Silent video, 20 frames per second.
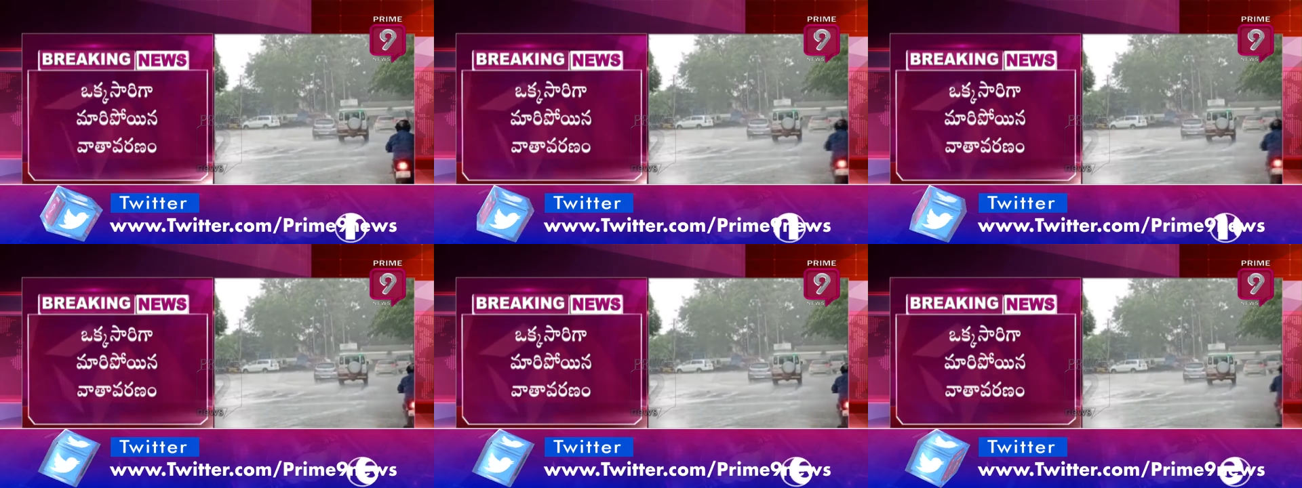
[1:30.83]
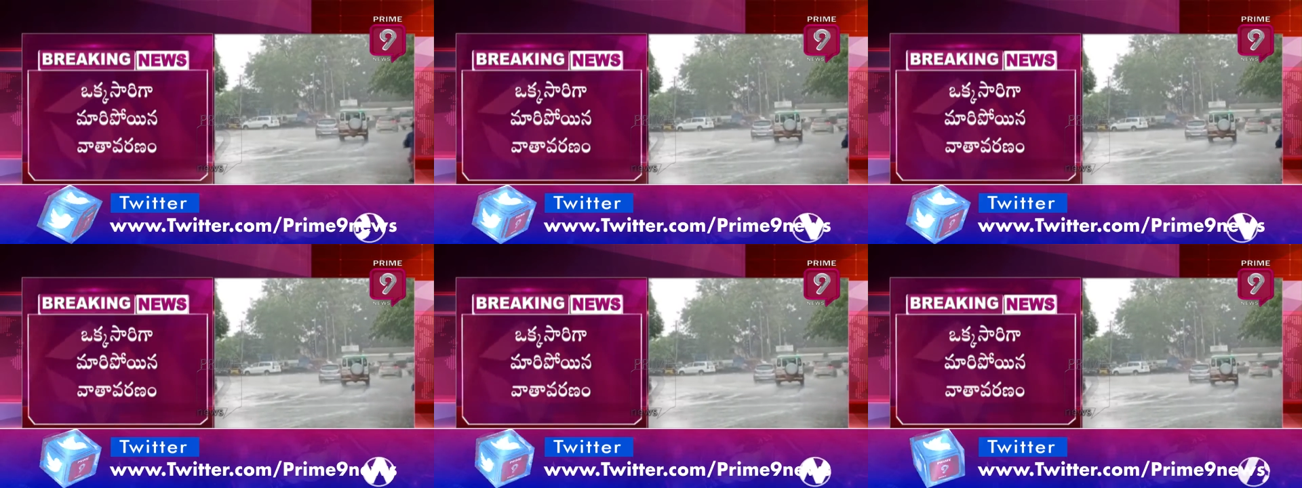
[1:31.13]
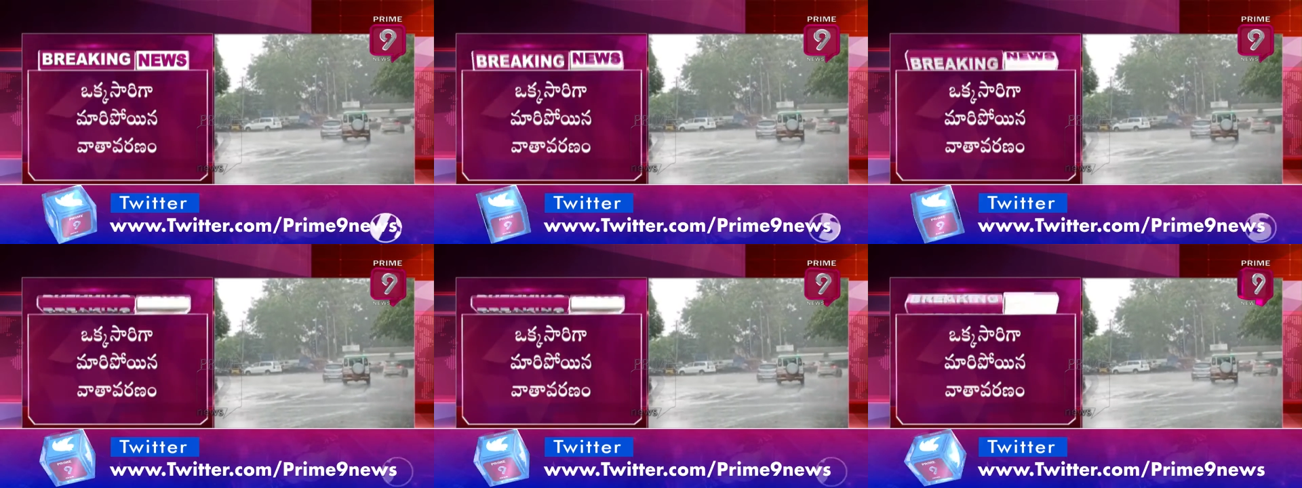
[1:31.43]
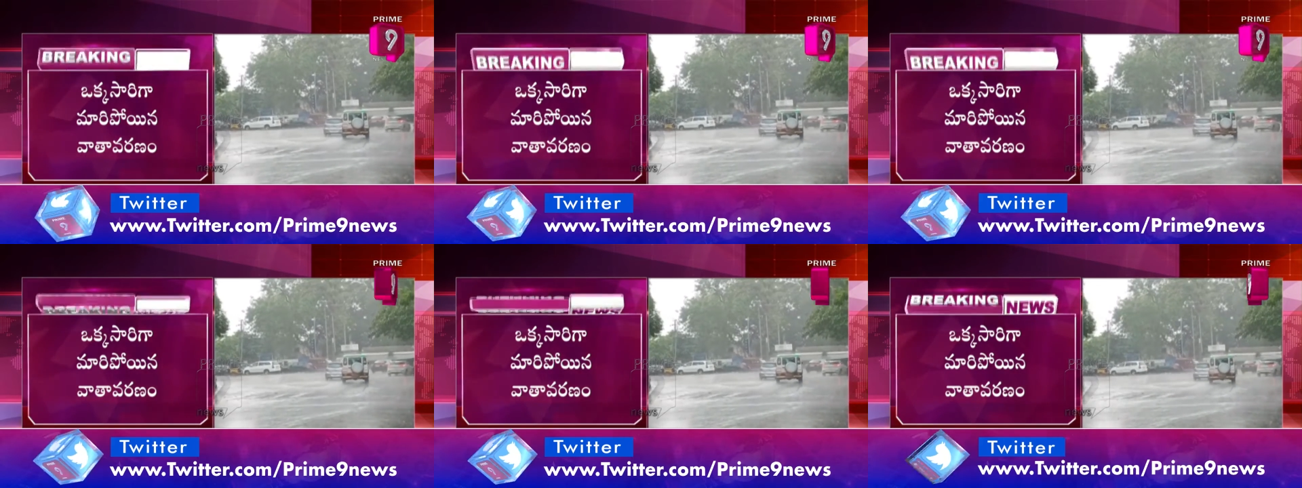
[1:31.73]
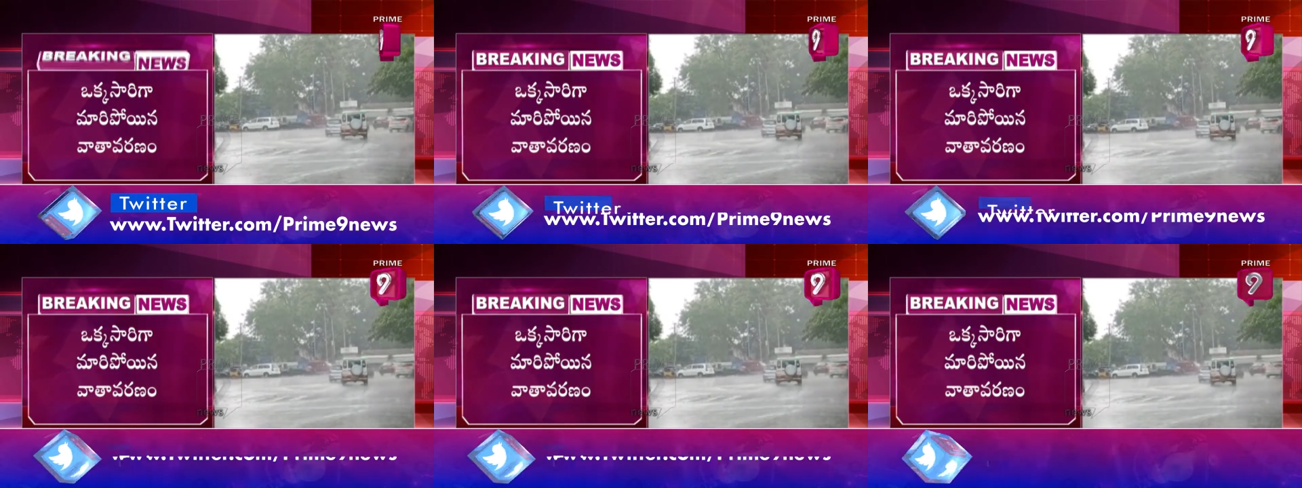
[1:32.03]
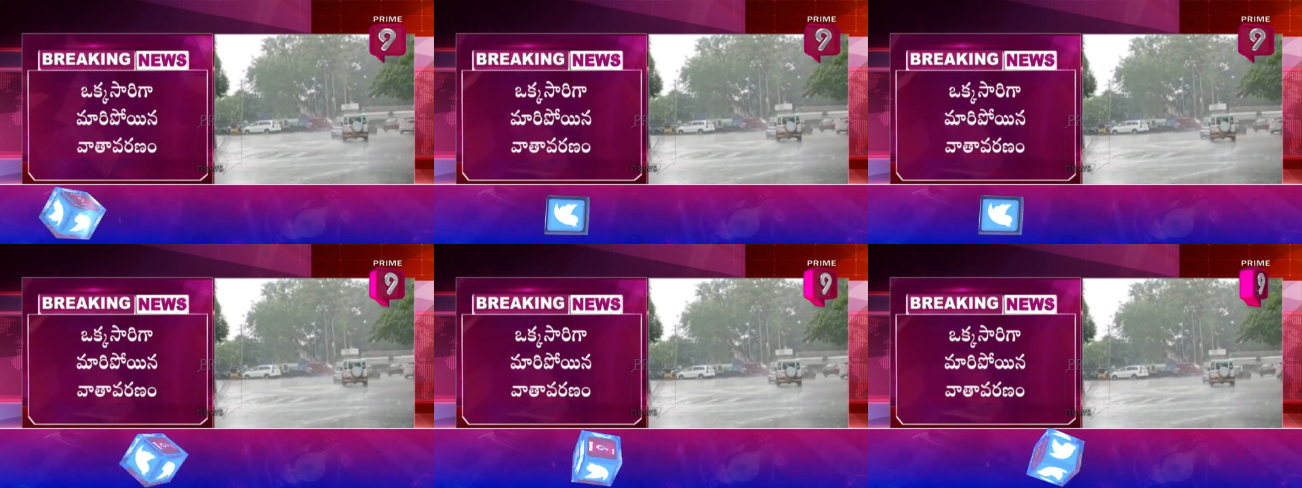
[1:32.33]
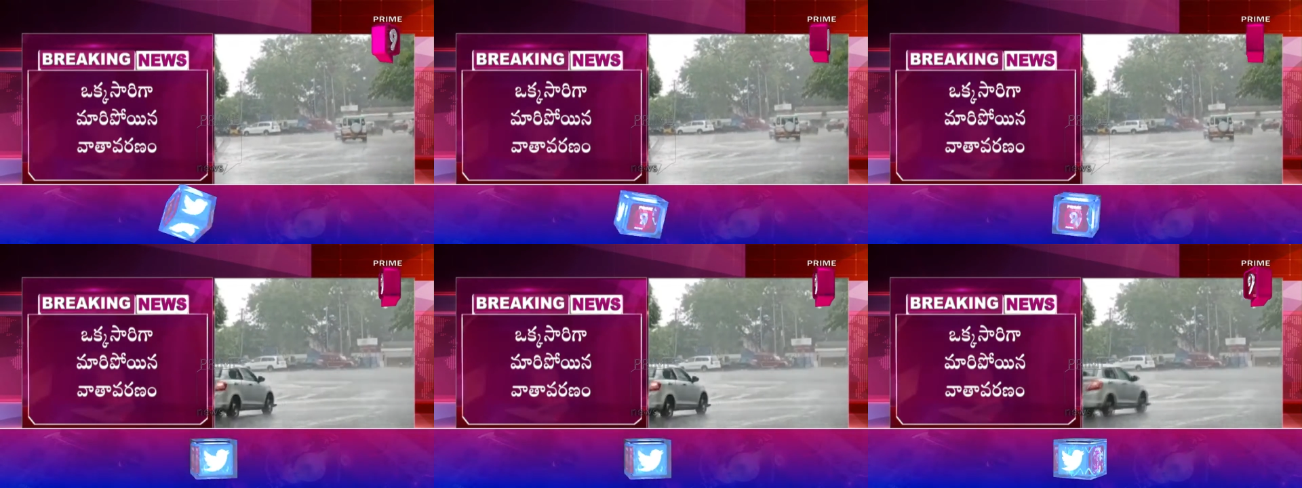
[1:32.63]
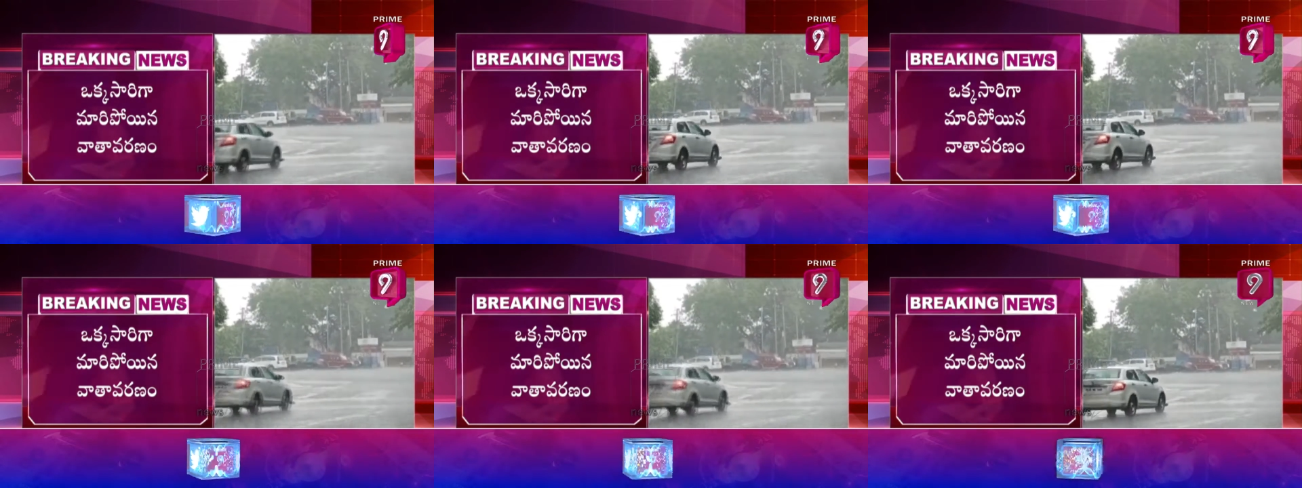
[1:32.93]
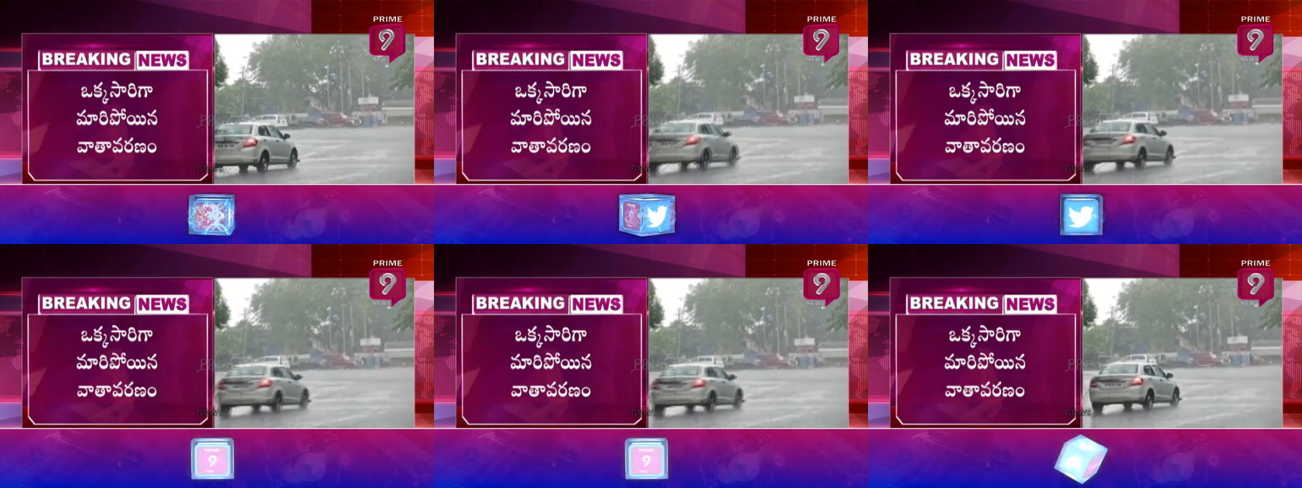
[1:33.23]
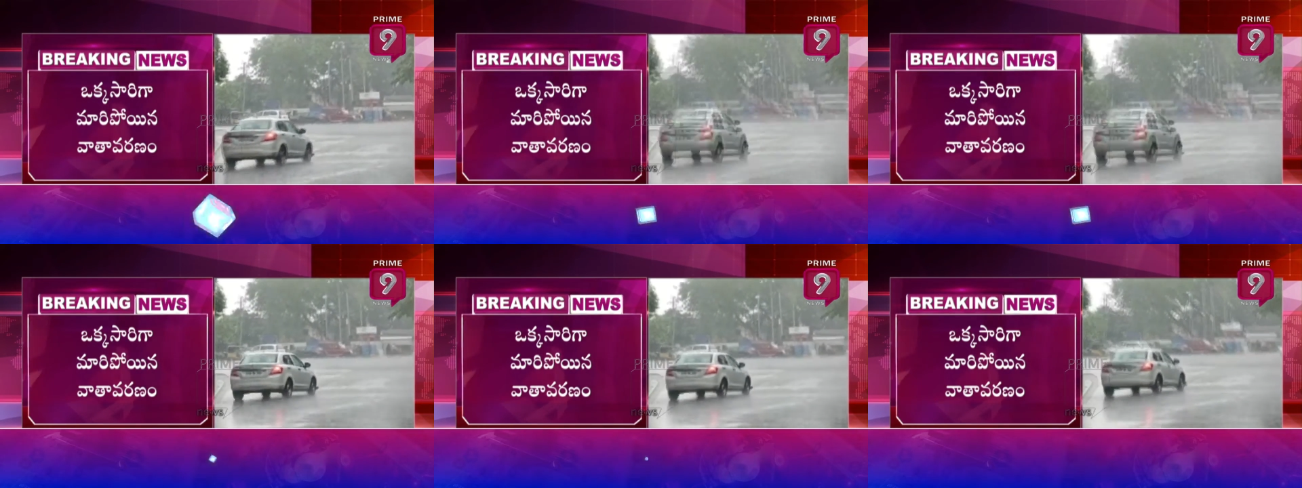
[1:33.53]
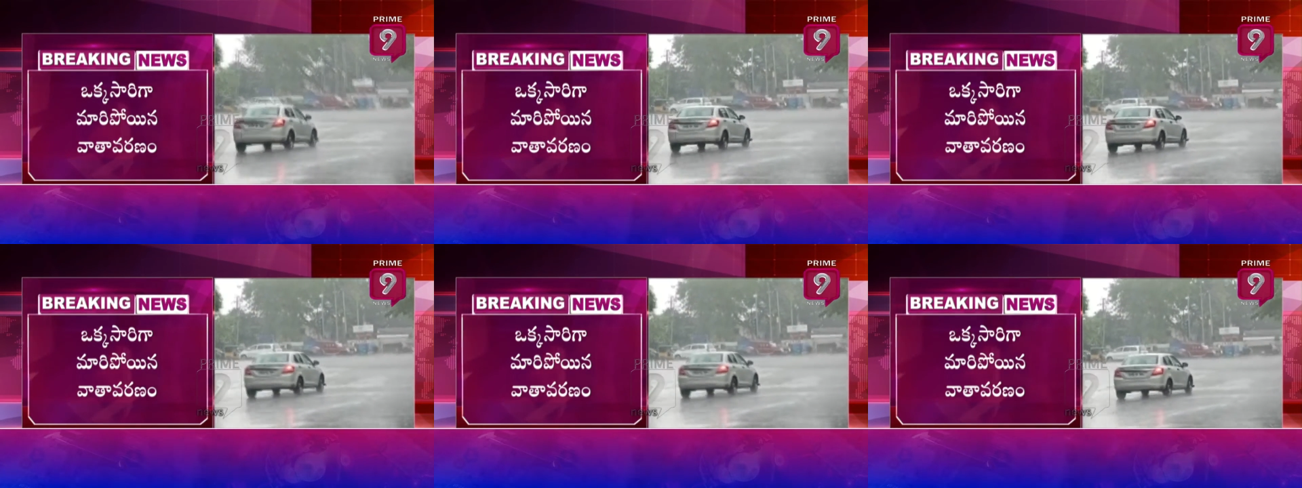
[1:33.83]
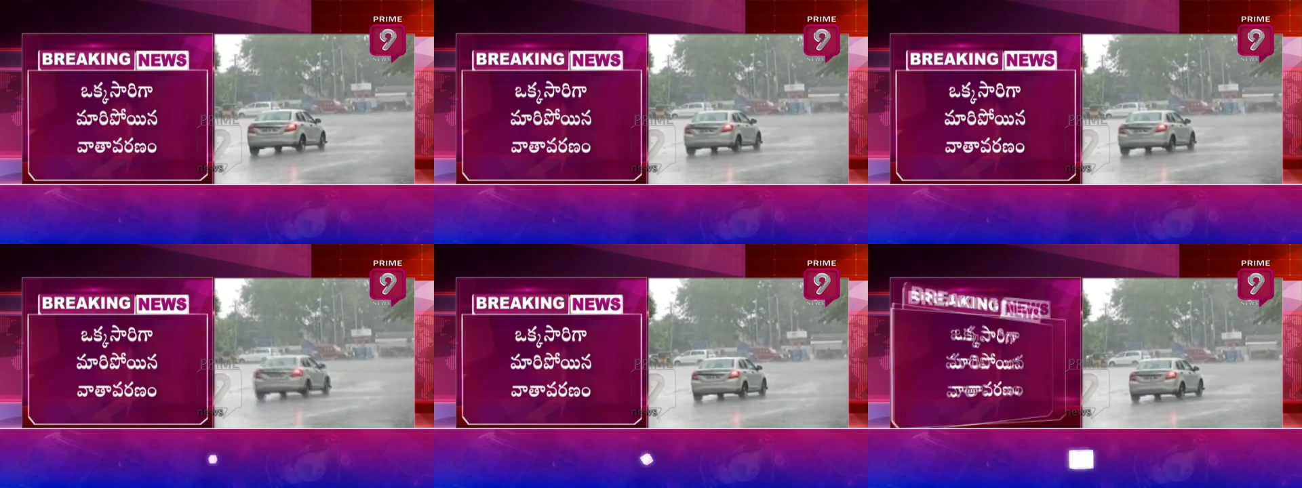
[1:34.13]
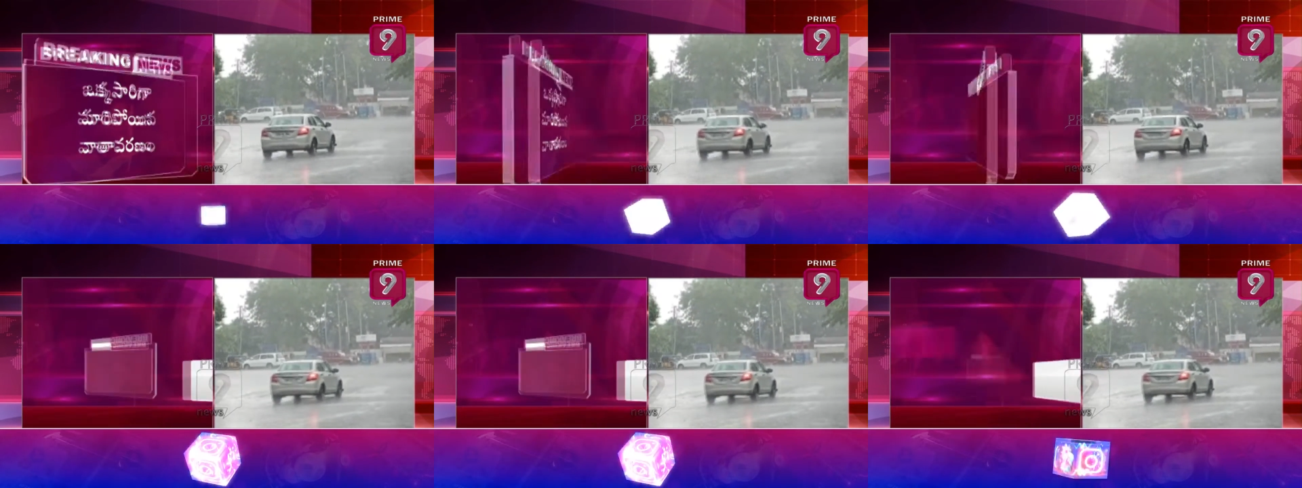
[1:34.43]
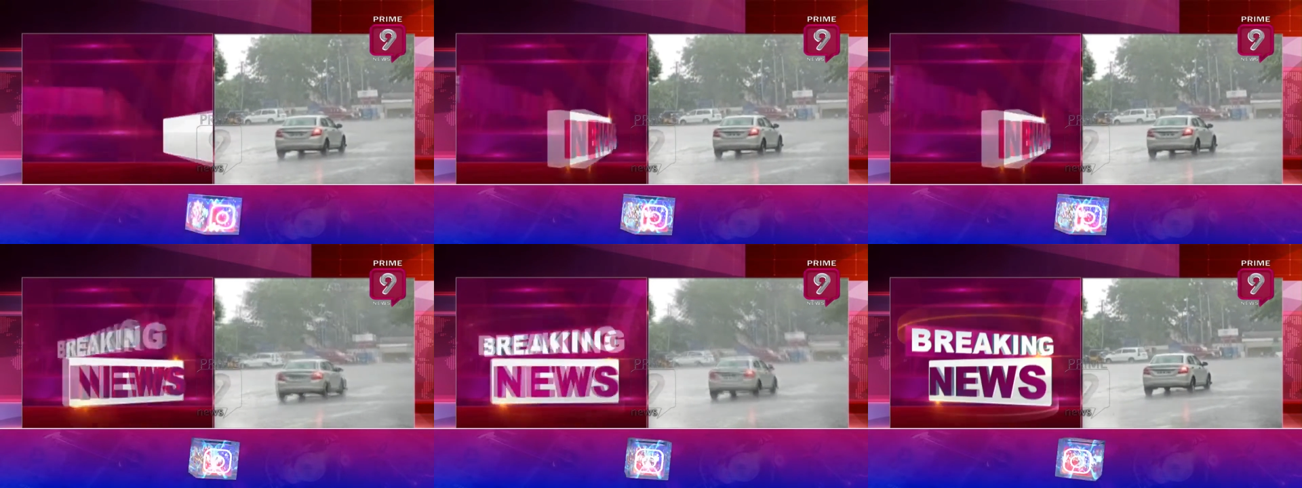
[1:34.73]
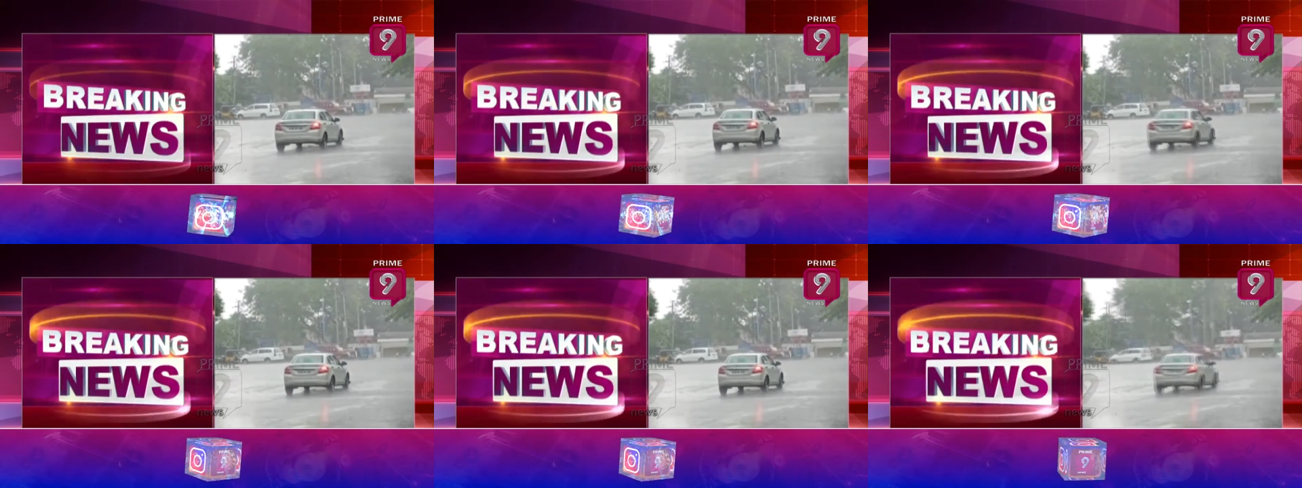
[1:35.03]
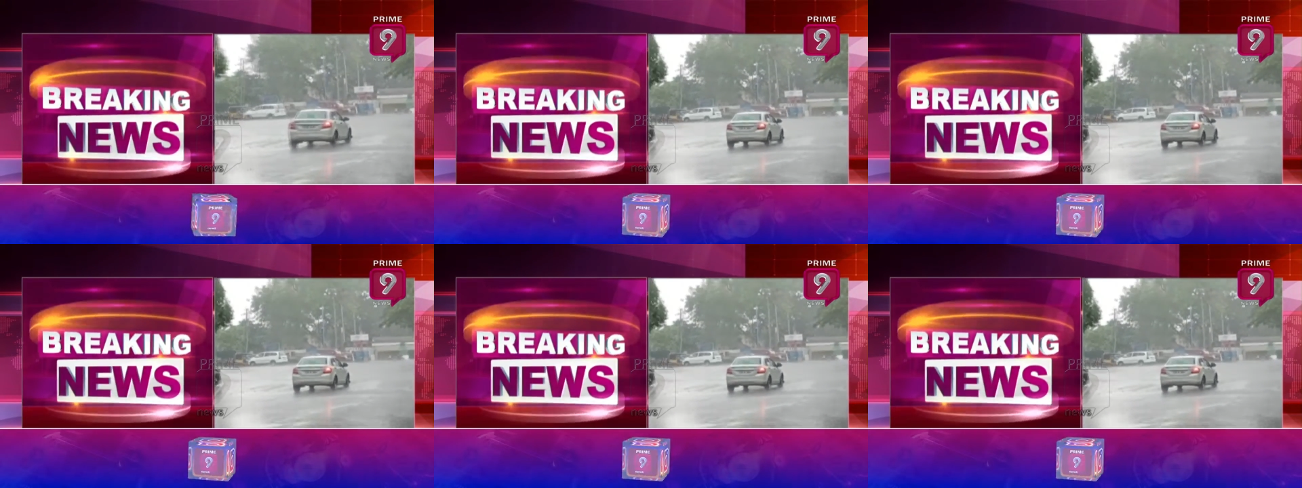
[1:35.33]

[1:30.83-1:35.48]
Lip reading: [unreadable: no face in view]